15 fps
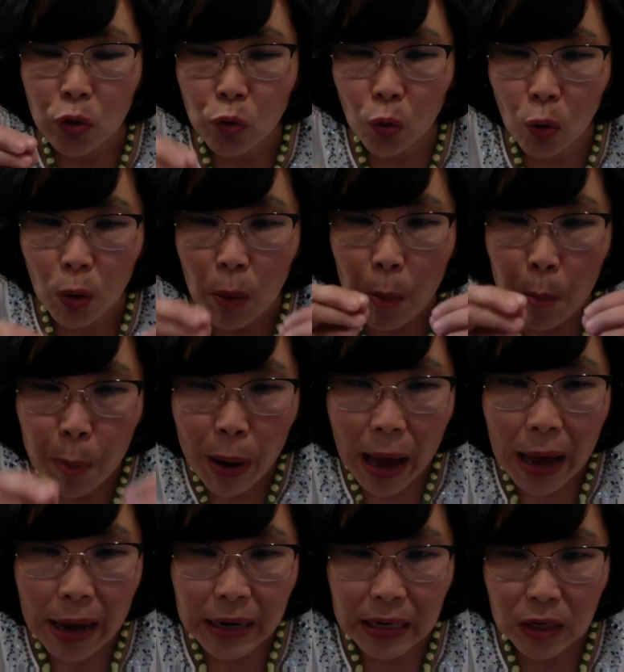your
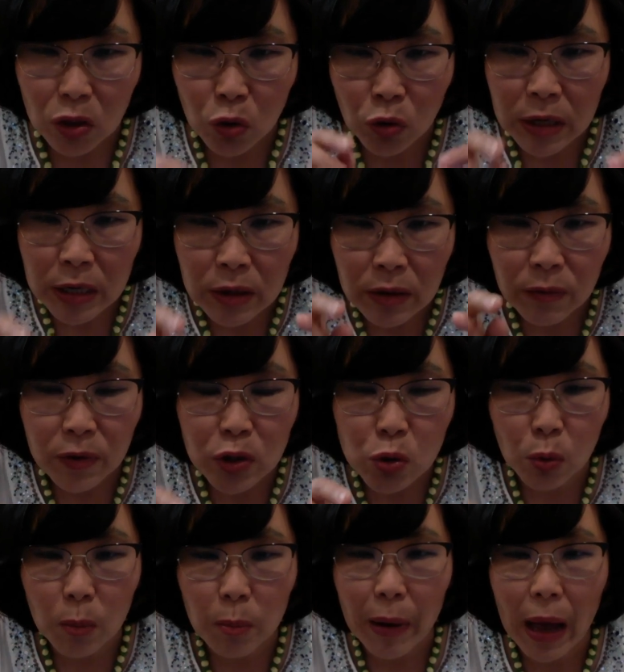body, your
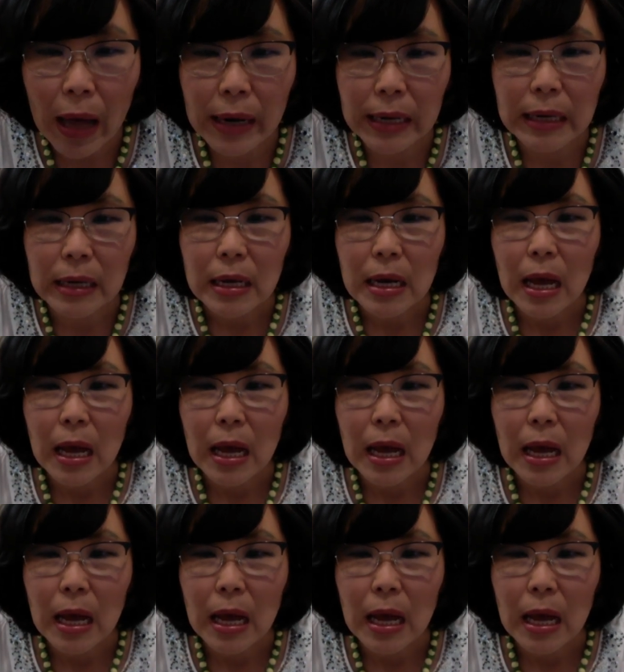individual body.